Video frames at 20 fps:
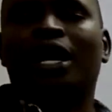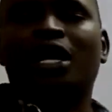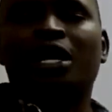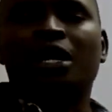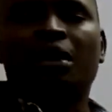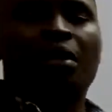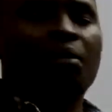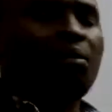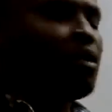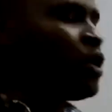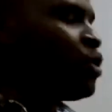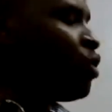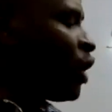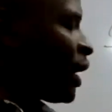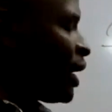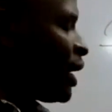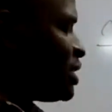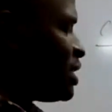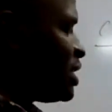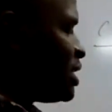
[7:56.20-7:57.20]
in your
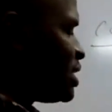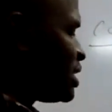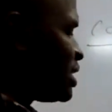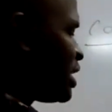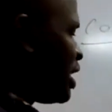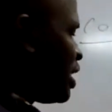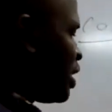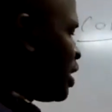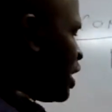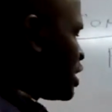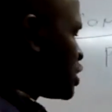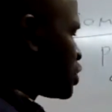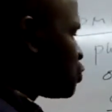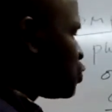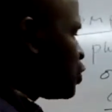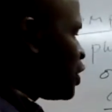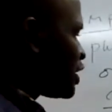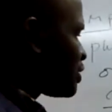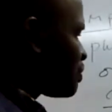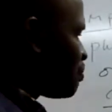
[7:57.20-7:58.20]
case, this is as
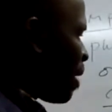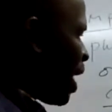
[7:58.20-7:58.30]
good as